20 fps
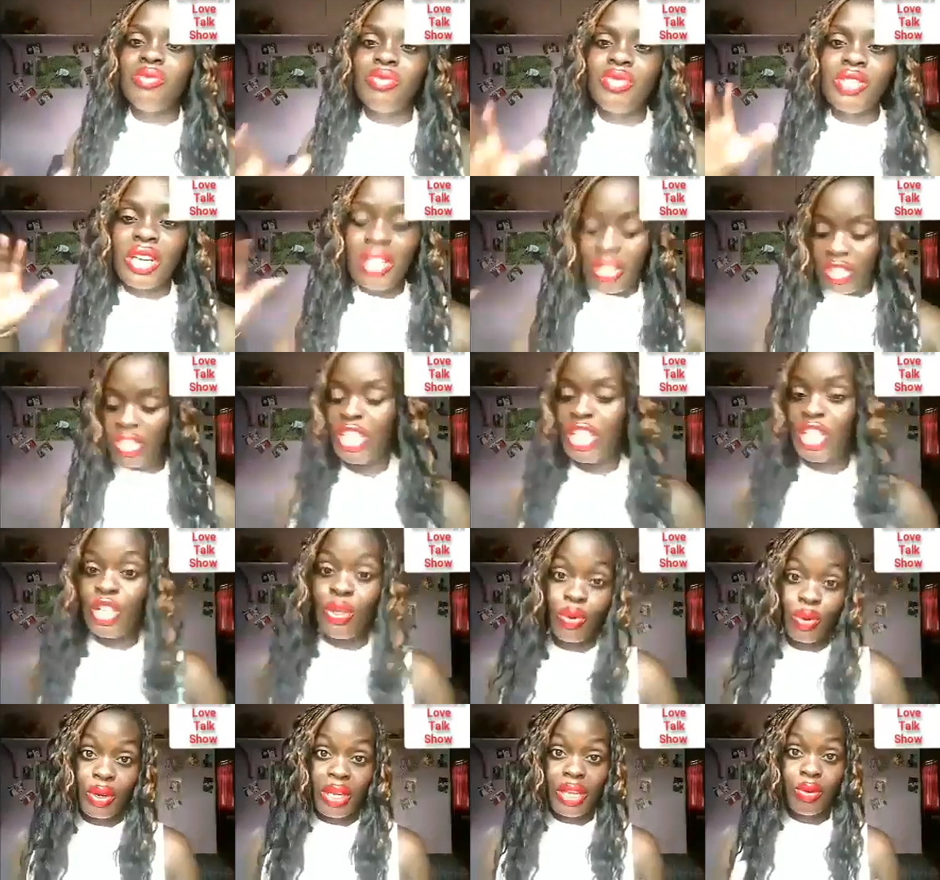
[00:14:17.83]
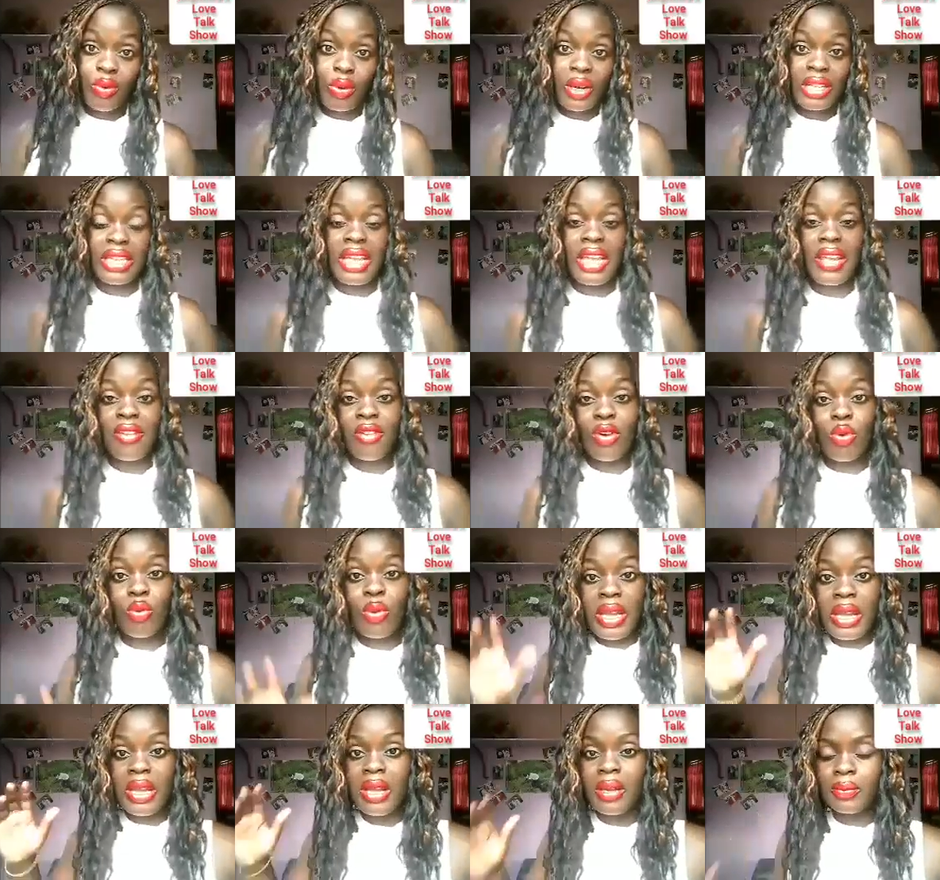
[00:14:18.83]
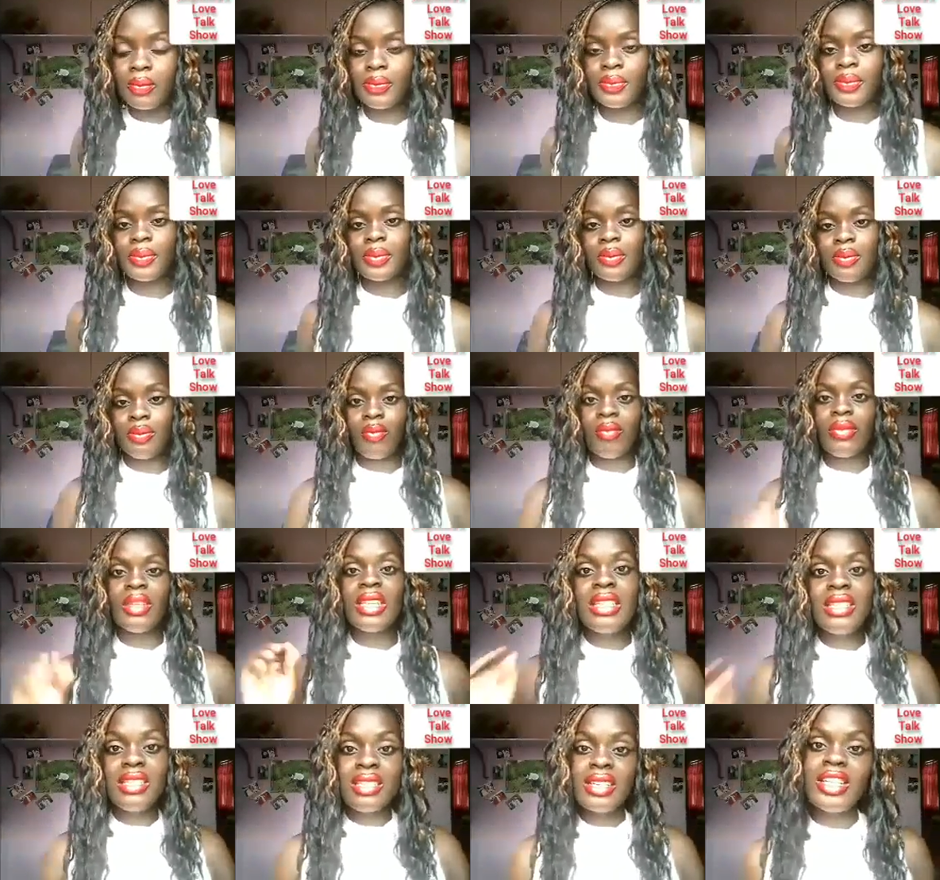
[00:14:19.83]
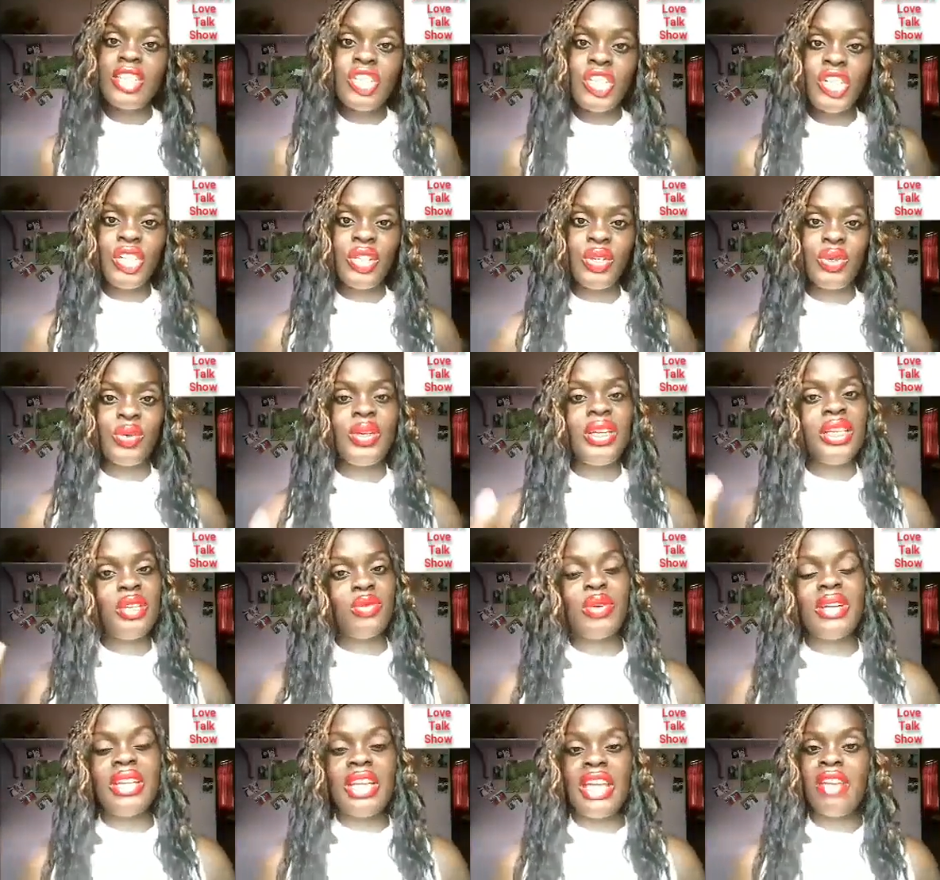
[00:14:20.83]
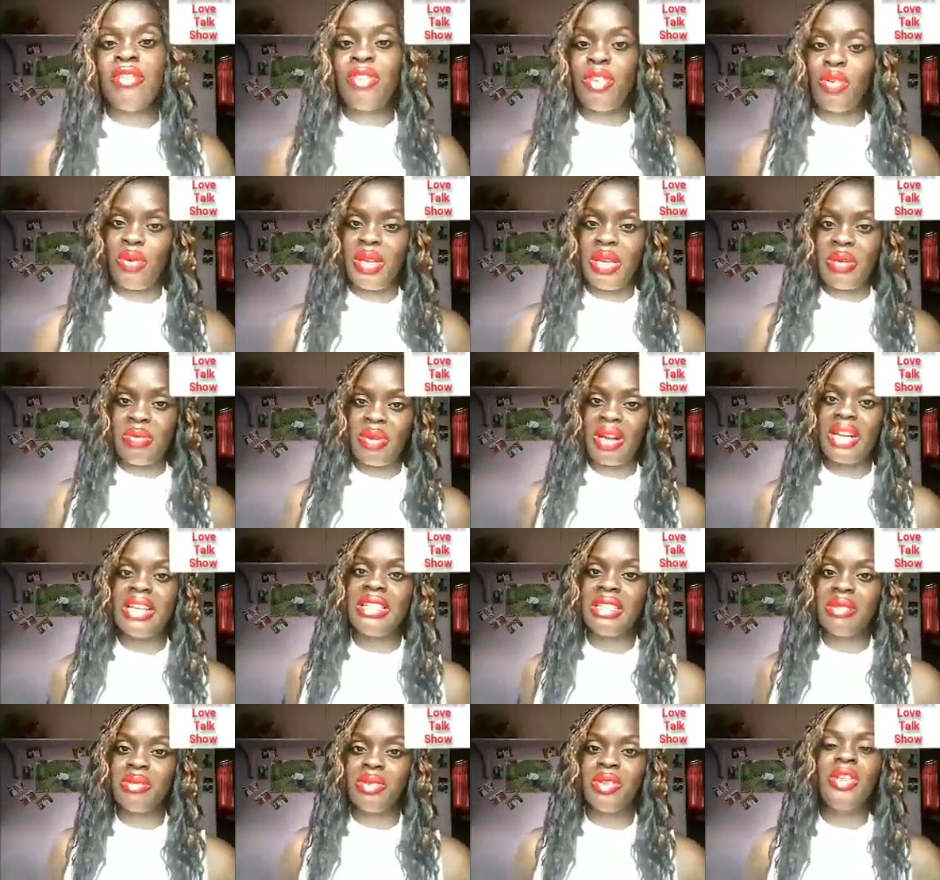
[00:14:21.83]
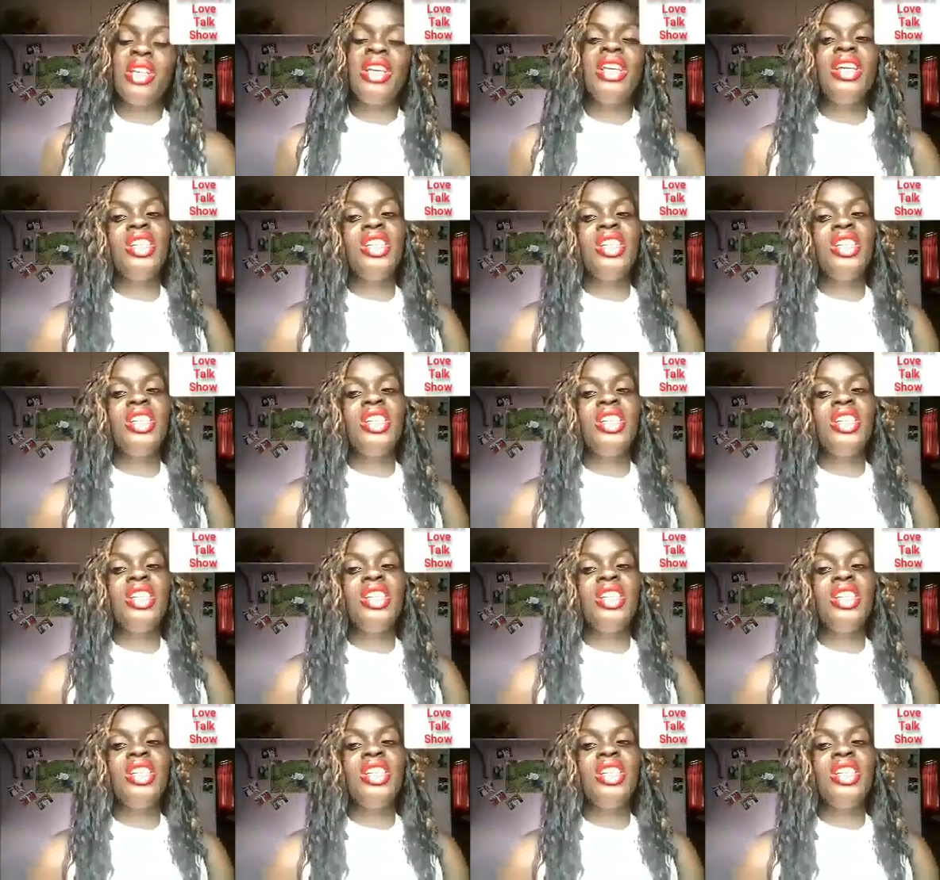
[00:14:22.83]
touching you in whatever way touching you in whatever way possible.